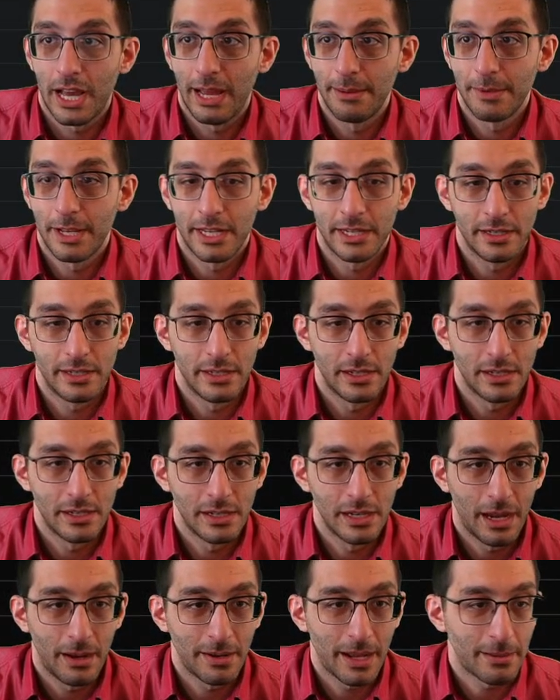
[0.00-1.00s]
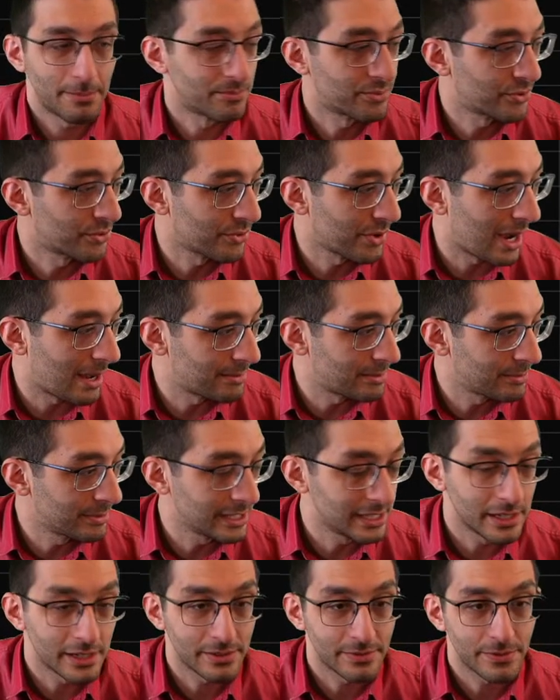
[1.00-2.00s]
not probably
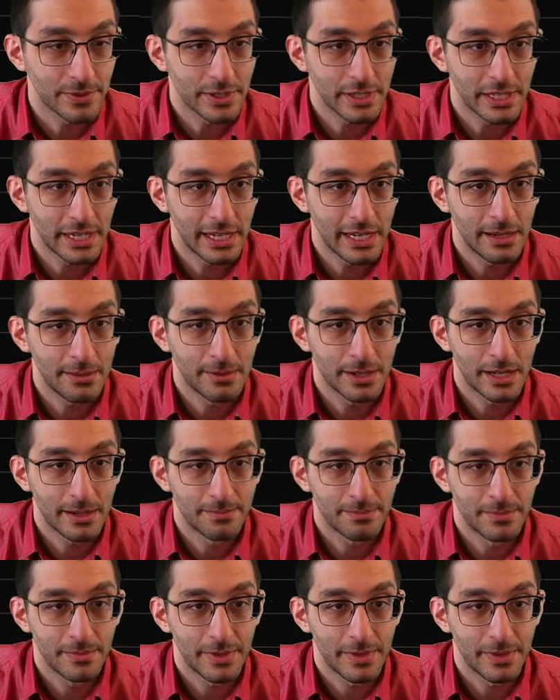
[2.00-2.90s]
done for today, but I'm